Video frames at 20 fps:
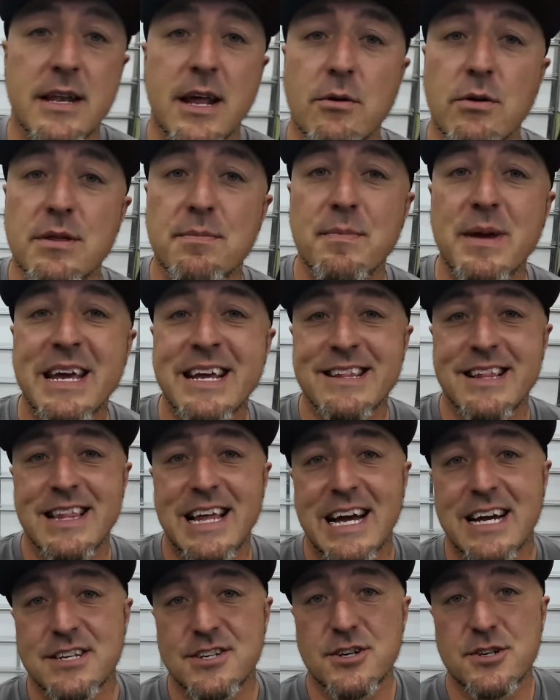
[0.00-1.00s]
Now, with being
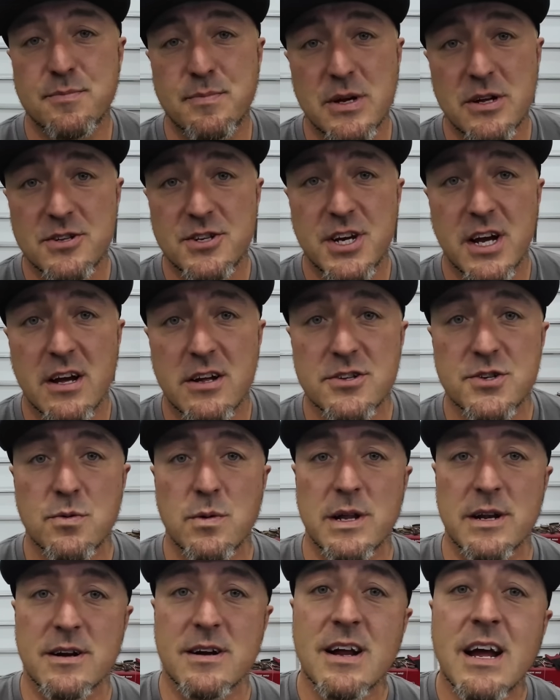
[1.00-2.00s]
last year's Build Challenge
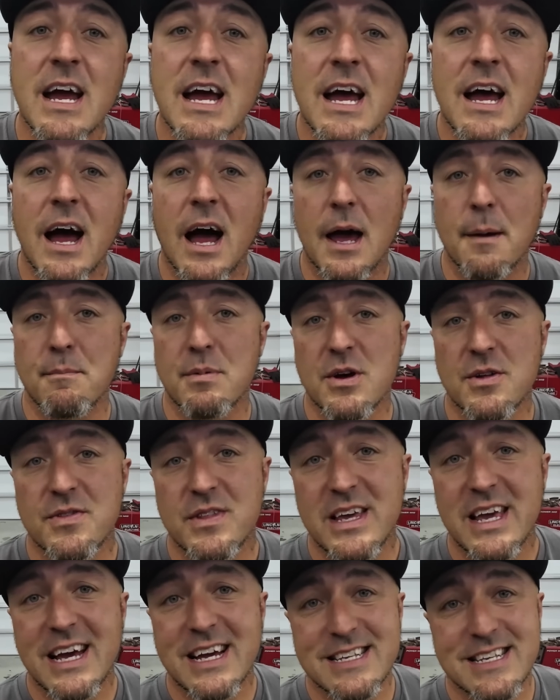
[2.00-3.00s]
winner, I built
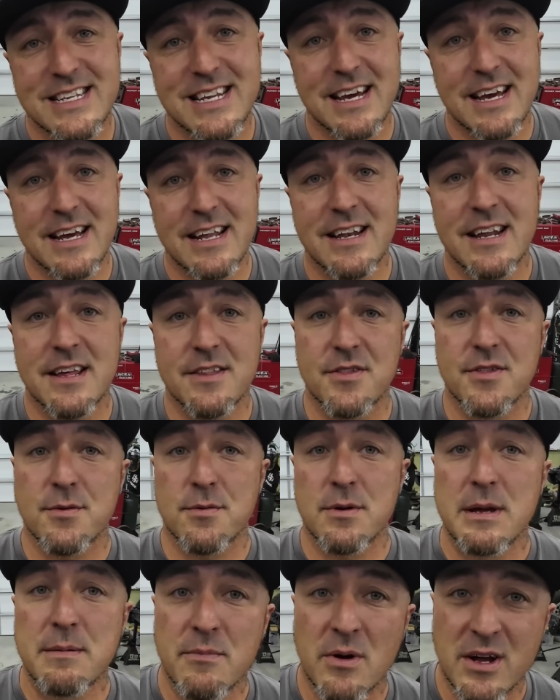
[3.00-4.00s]
the S10 in
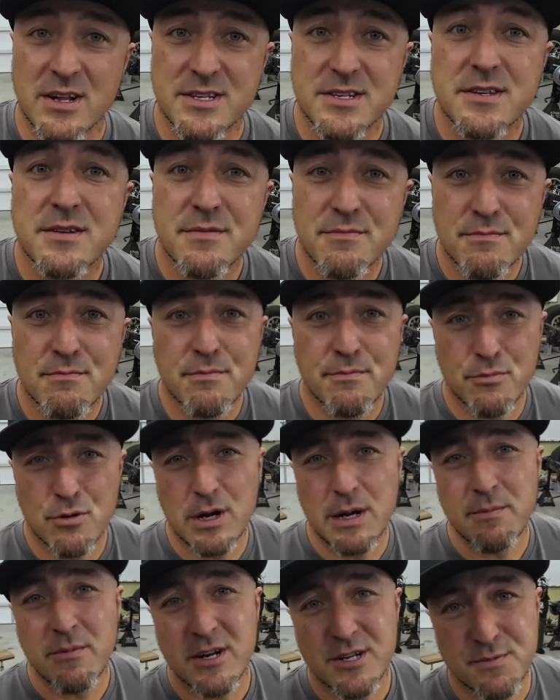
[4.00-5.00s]
3 months,
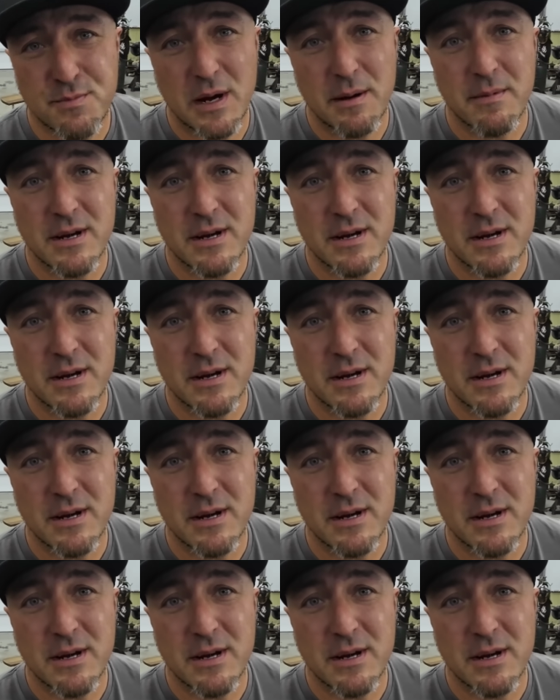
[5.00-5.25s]
pretty much by